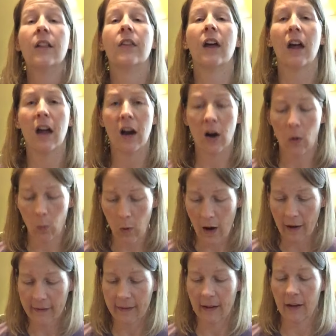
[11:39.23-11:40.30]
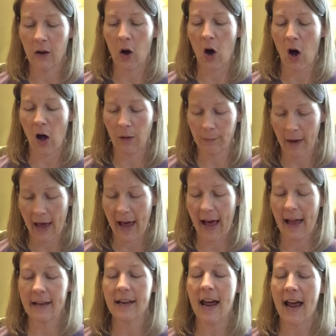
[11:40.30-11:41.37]
There was an old
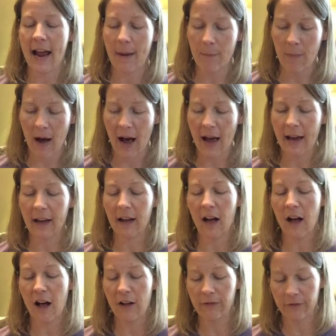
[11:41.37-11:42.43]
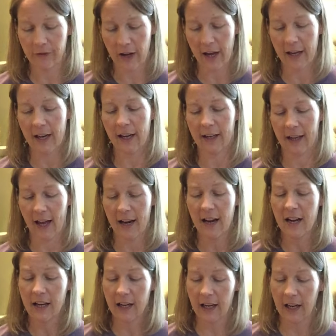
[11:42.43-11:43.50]
man named Michael Finnegan.
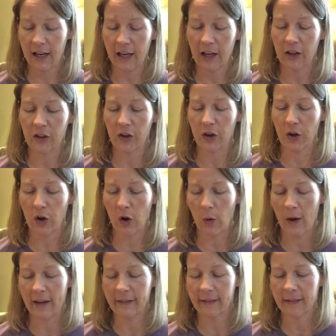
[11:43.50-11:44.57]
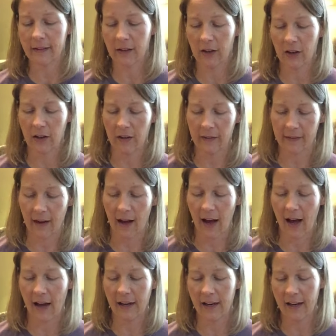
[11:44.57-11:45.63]
He grew whiskers
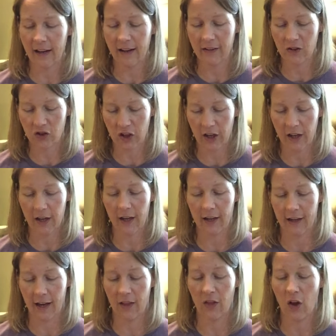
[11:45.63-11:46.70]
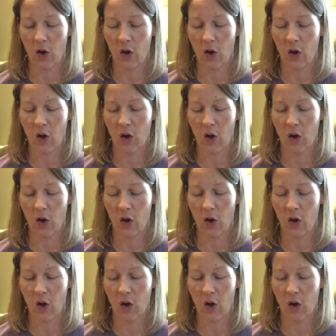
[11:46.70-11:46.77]
on his chin again.